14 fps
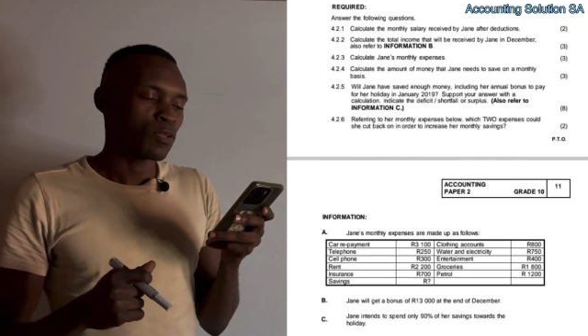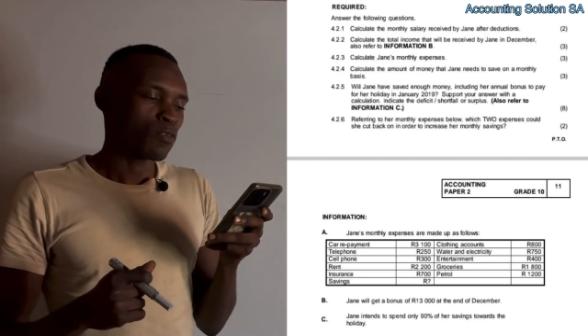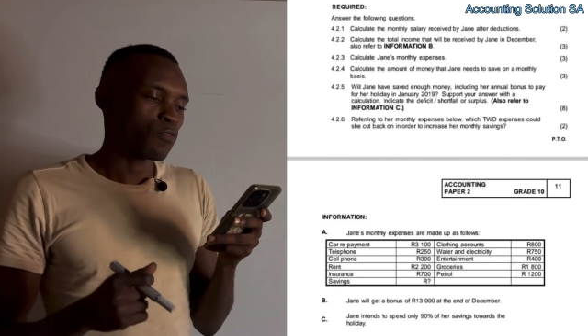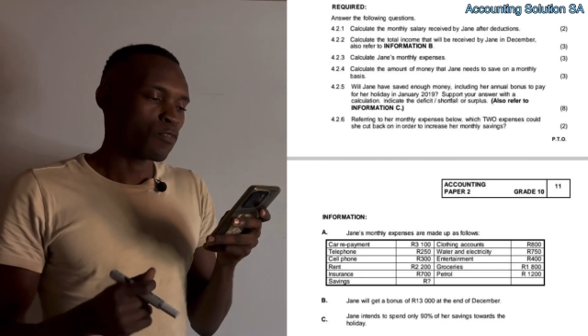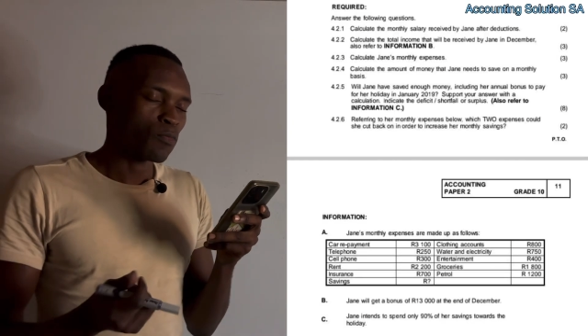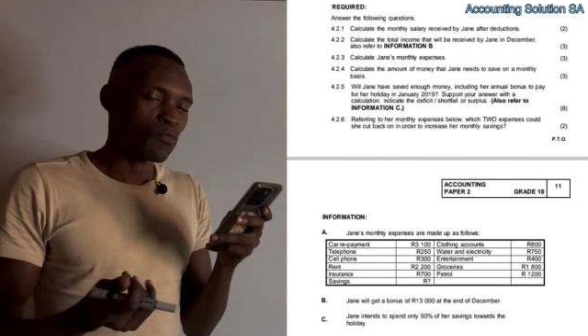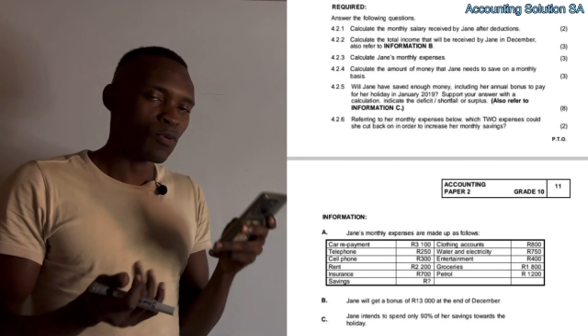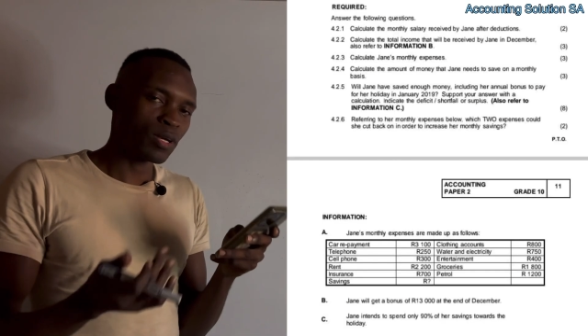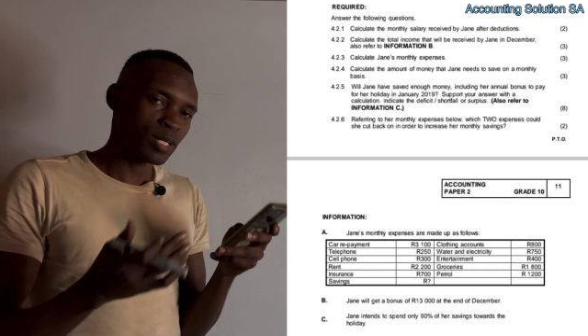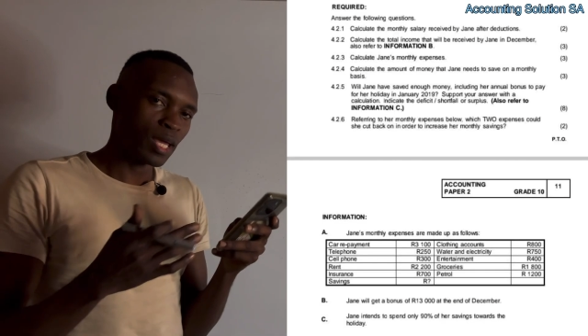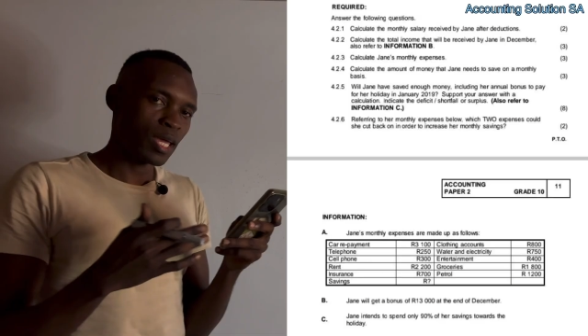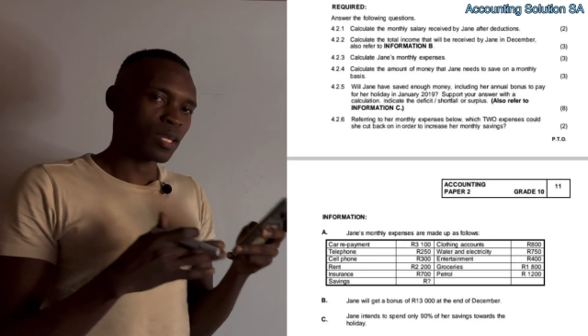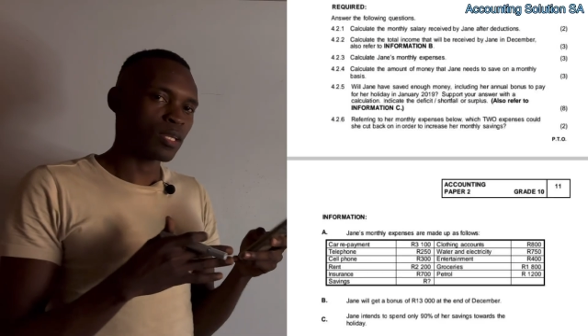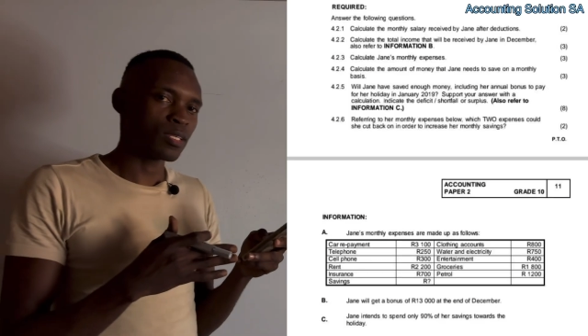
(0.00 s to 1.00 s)
from what
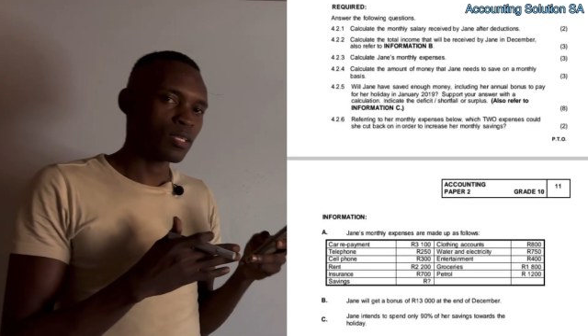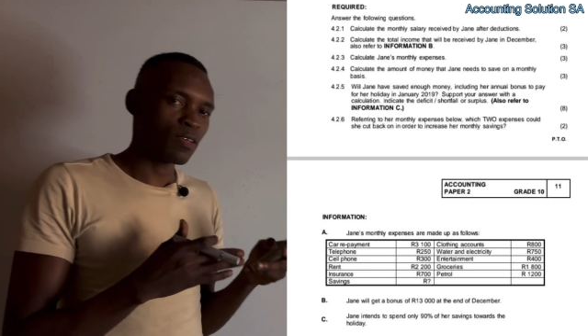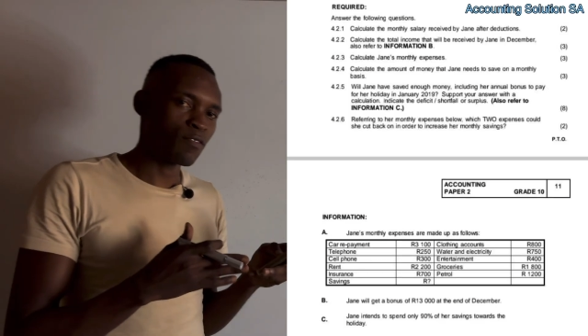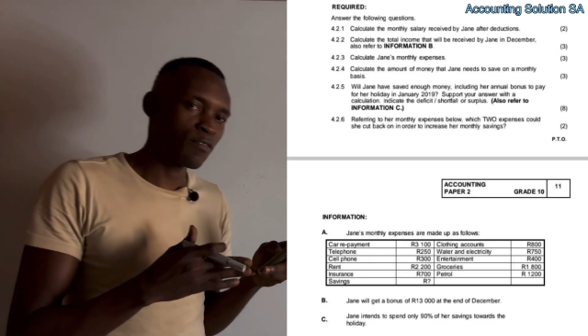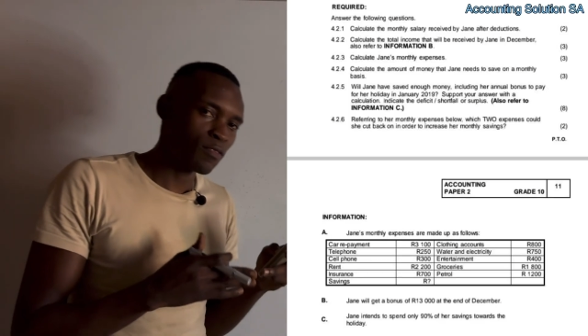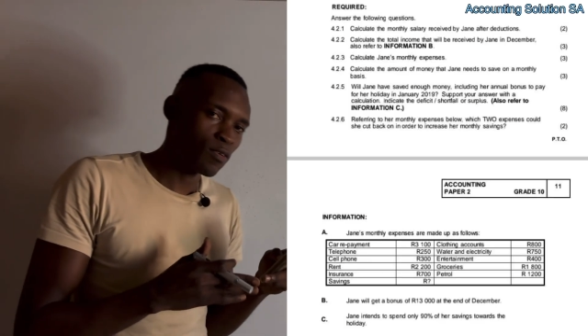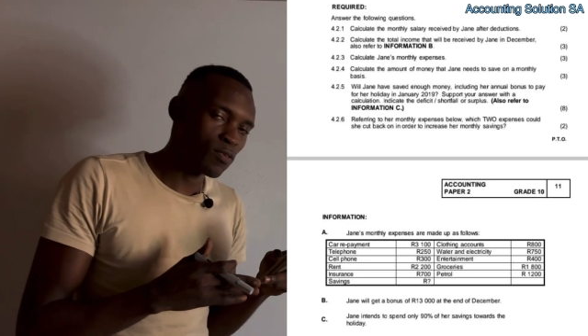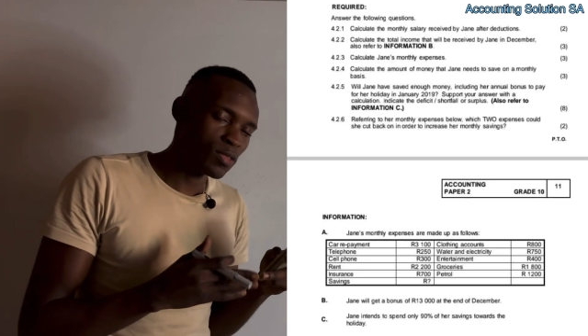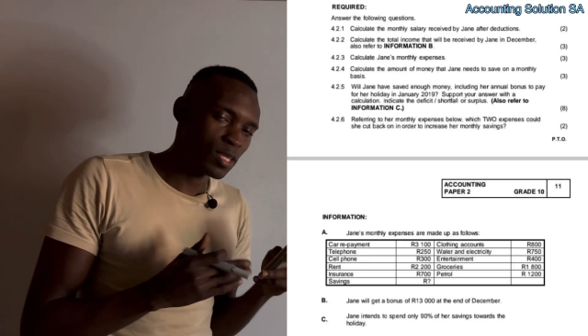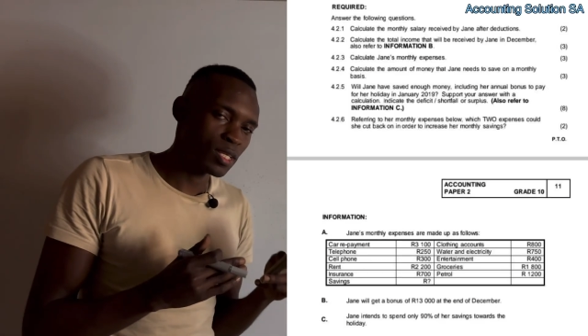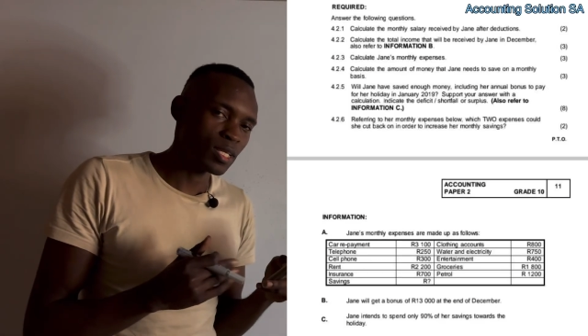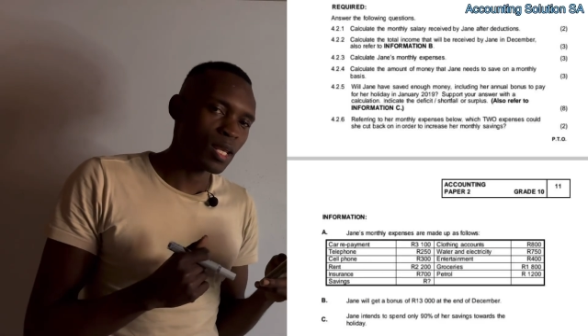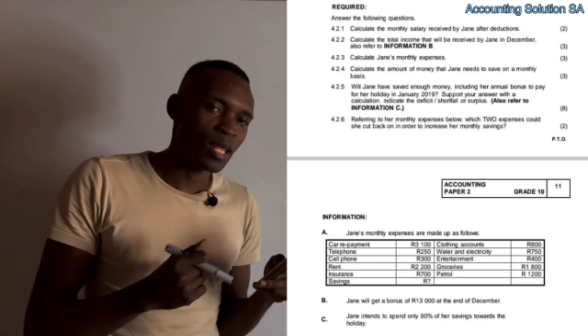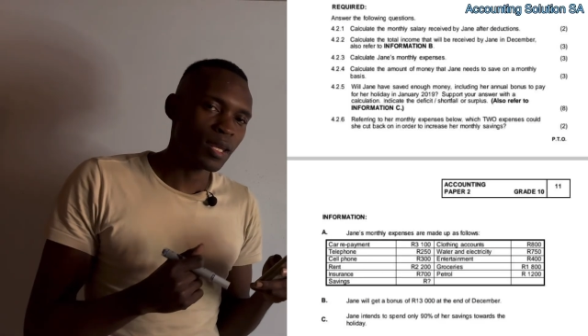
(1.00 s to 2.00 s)
I receive on the
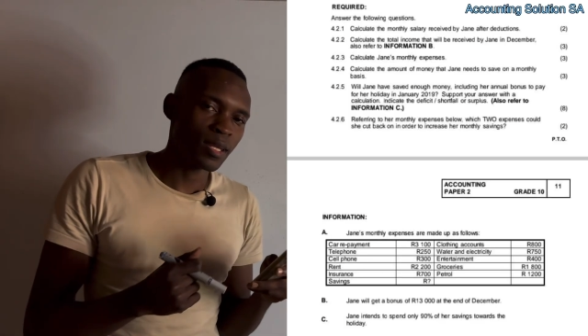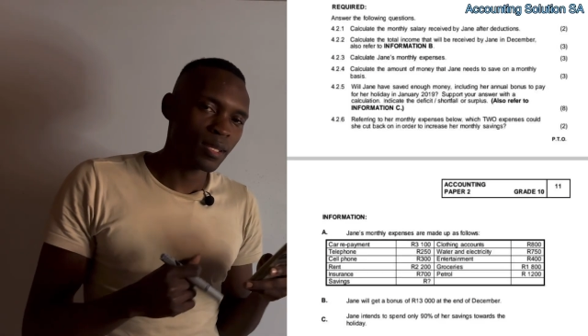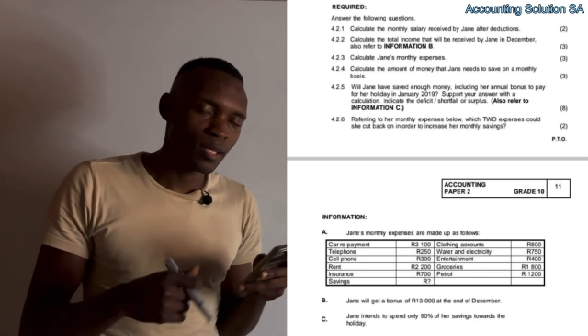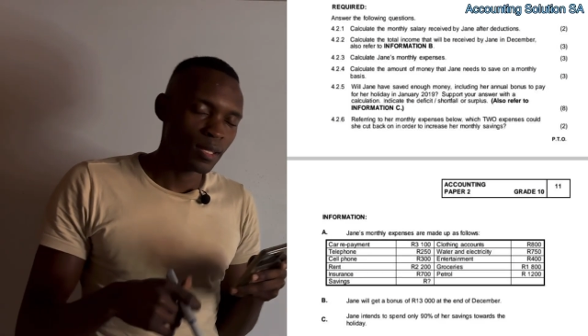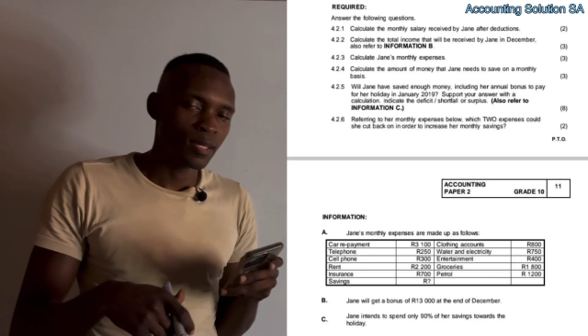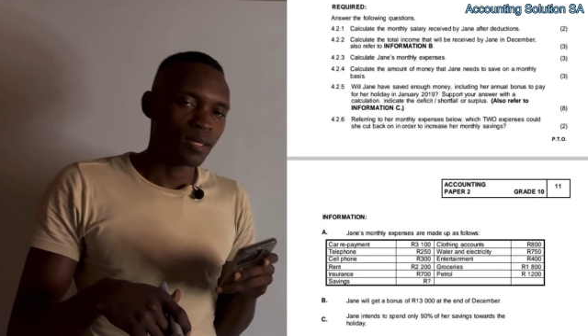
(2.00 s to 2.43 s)
salary